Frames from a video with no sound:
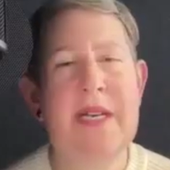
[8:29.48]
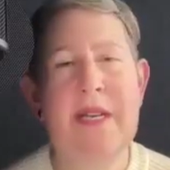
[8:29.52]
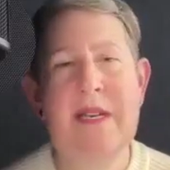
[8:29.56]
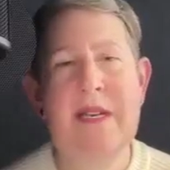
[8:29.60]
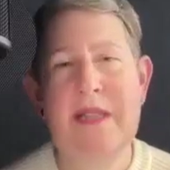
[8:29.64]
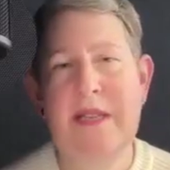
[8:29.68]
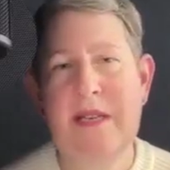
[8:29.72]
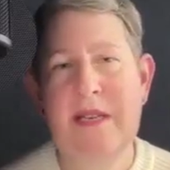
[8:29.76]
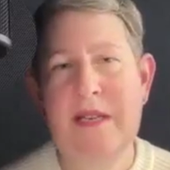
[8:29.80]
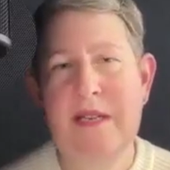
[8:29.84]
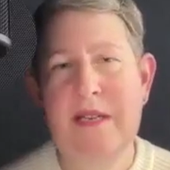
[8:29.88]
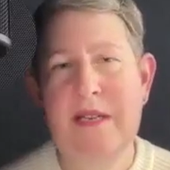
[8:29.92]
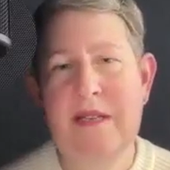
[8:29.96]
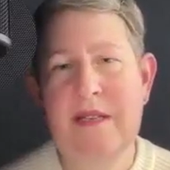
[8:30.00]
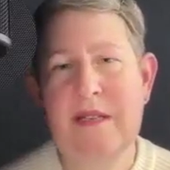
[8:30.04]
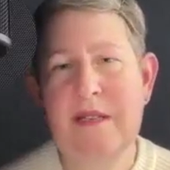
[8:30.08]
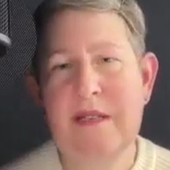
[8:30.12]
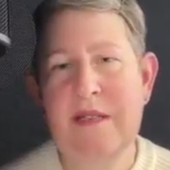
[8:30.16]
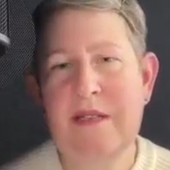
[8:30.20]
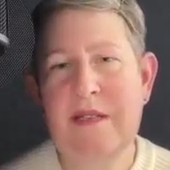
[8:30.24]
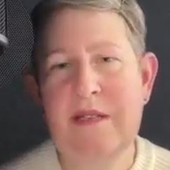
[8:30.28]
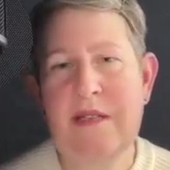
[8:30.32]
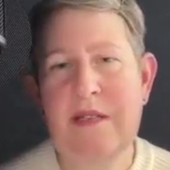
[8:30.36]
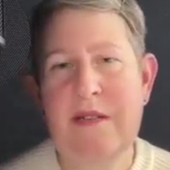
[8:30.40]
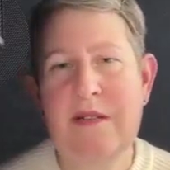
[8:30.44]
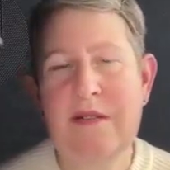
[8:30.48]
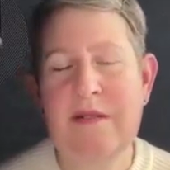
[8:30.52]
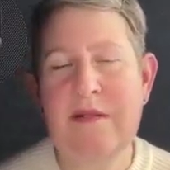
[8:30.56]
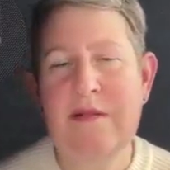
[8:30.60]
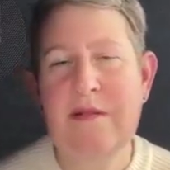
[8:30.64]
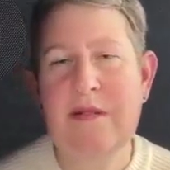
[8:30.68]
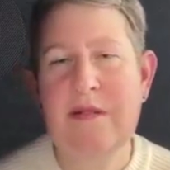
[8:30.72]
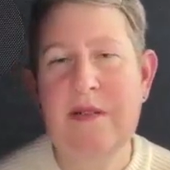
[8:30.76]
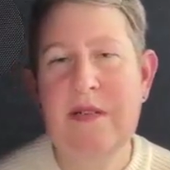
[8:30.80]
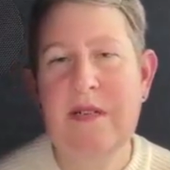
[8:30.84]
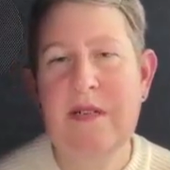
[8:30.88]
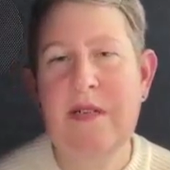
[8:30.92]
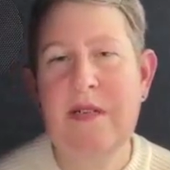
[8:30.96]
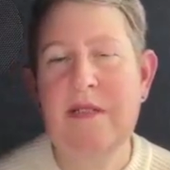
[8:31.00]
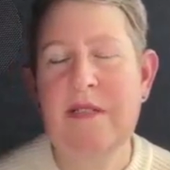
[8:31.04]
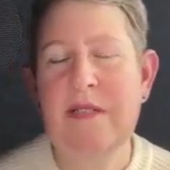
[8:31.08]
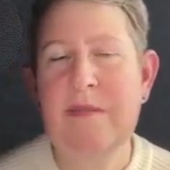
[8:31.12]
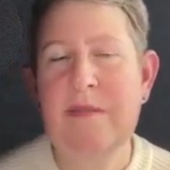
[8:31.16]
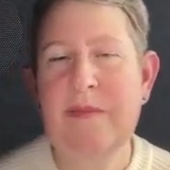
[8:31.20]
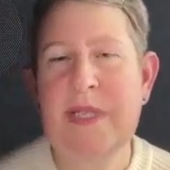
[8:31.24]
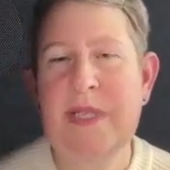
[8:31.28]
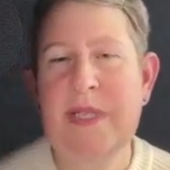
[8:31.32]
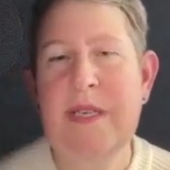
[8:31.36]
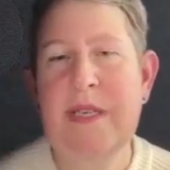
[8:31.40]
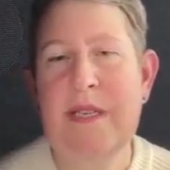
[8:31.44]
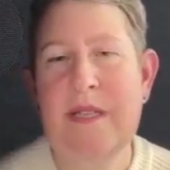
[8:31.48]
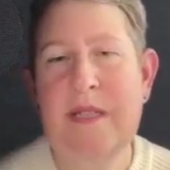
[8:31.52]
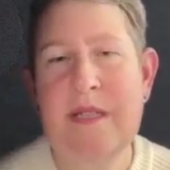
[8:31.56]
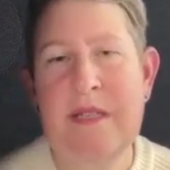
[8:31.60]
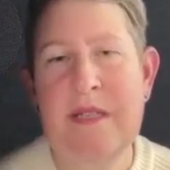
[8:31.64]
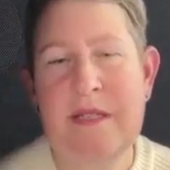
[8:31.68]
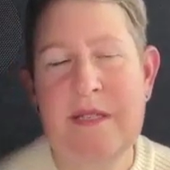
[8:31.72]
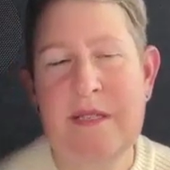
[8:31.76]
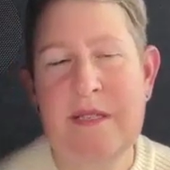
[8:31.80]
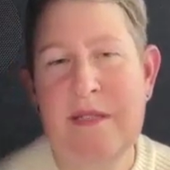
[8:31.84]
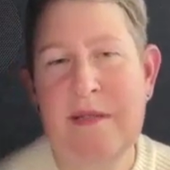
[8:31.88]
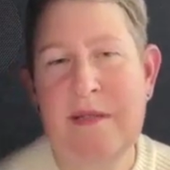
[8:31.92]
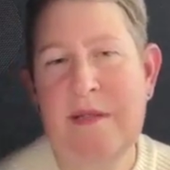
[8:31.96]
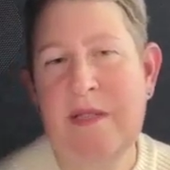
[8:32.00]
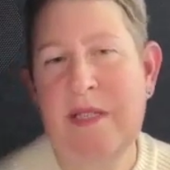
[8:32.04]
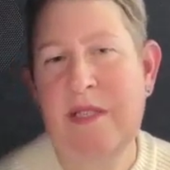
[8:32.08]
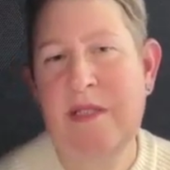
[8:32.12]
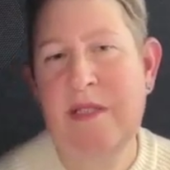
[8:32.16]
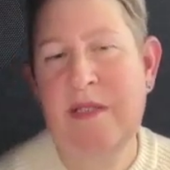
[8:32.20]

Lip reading: I mean, I think, ultimately this